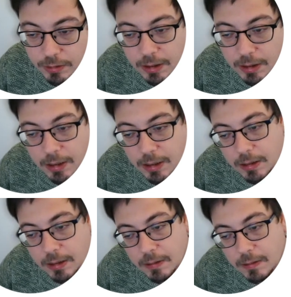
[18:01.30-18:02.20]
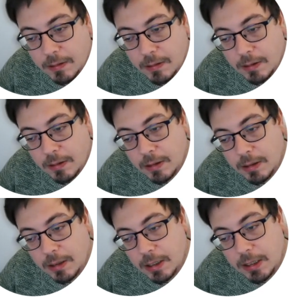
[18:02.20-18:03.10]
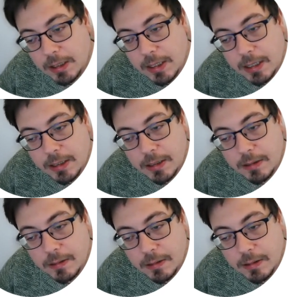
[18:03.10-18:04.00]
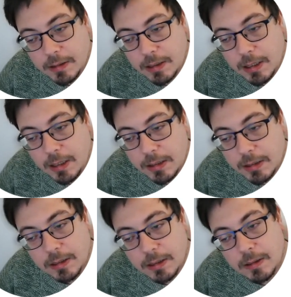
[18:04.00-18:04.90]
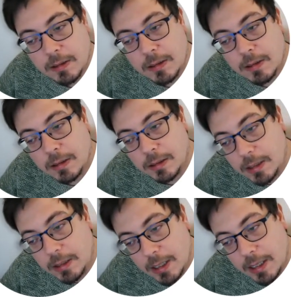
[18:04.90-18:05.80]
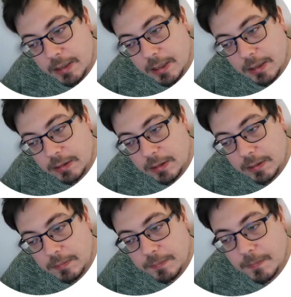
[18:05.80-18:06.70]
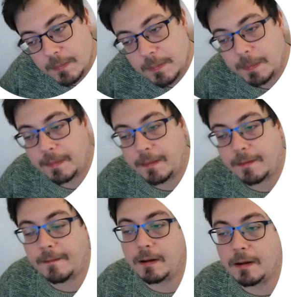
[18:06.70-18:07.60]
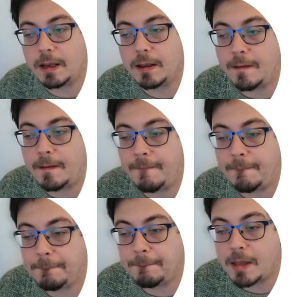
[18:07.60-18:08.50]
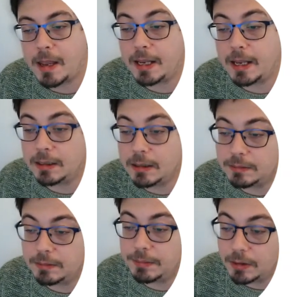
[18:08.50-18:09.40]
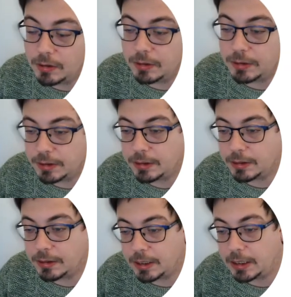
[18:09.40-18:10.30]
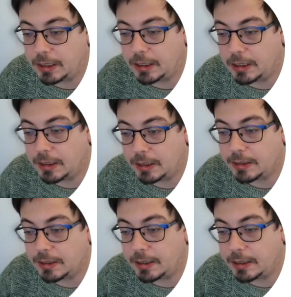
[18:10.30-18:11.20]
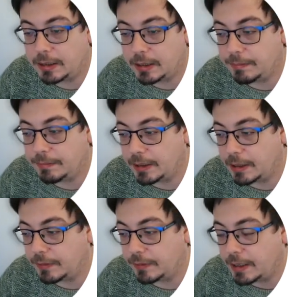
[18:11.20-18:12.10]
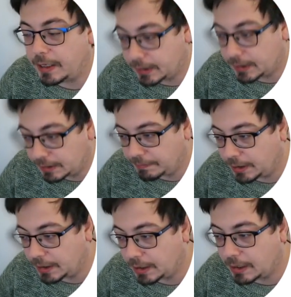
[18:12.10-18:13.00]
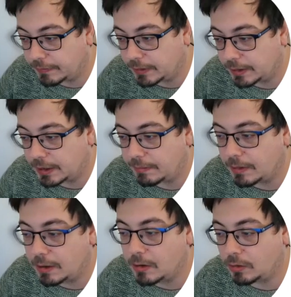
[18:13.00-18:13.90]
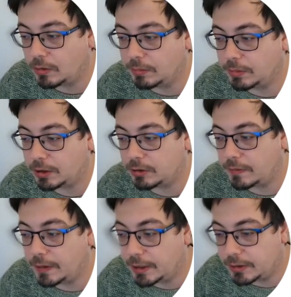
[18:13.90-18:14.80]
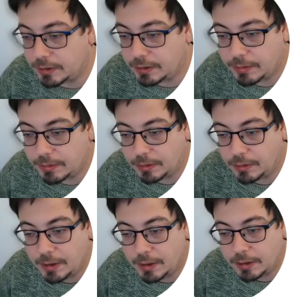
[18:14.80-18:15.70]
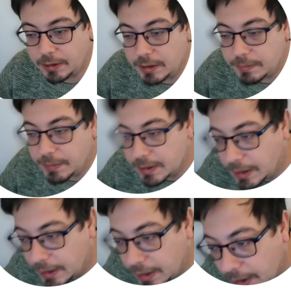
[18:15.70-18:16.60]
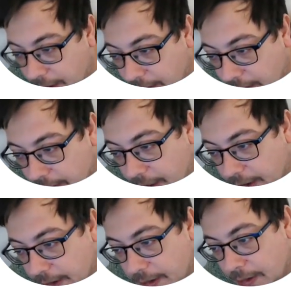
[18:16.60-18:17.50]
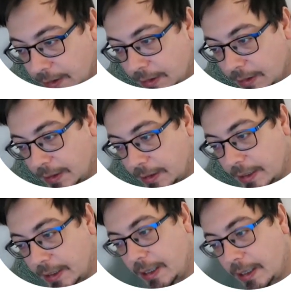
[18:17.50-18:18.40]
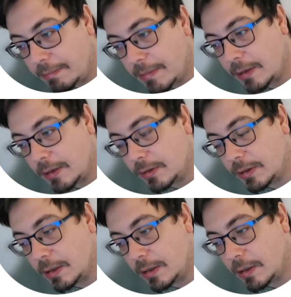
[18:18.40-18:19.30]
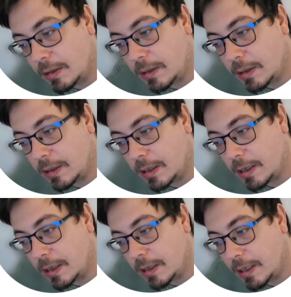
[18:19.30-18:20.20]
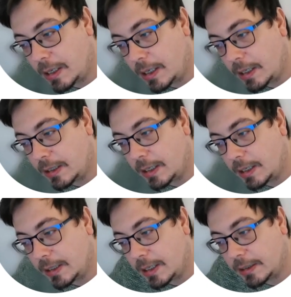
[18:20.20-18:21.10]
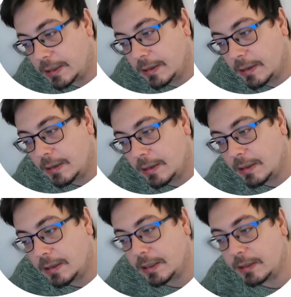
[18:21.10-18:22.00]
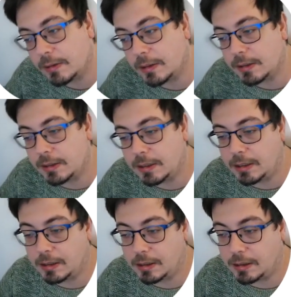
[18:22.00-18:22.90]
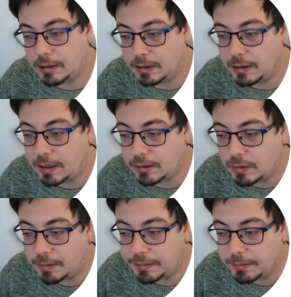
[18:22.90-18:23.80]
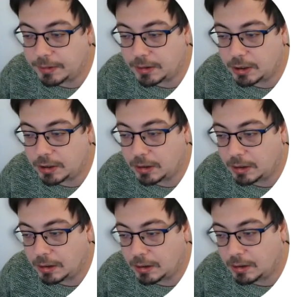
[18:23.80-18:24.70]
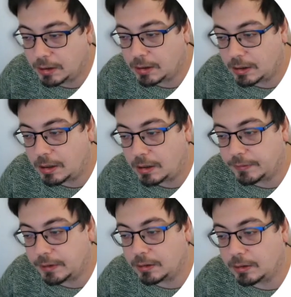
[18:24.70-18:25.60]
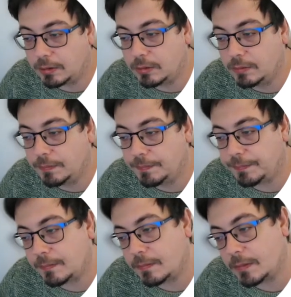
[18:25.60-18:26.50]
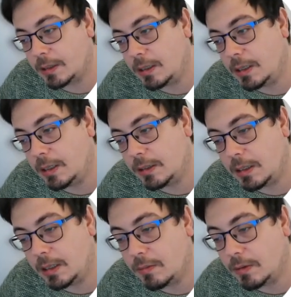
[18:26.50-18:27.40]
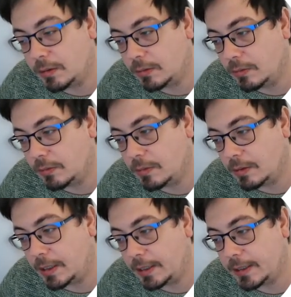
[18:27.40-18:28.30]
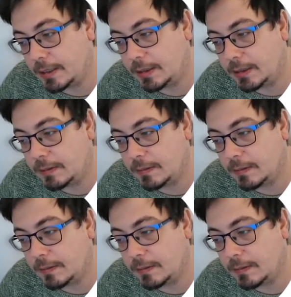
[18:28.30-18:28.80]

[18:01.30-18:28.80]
A dagger is the identity. Okay, and this is because they inside them they have X and P that have the same commutation relationship. So this means that A dagger, A minus A dagger, as you can see, I swap the position of the two, is equal to identity.